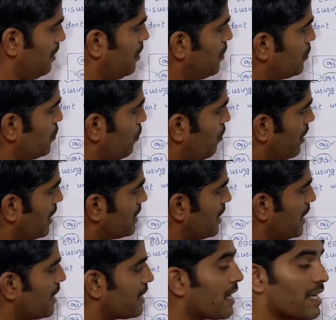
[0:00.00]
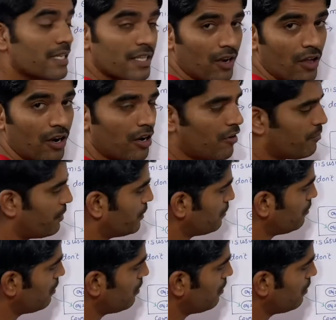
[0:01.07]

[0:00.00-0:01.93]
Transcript: So let's say it getting the lock of P2,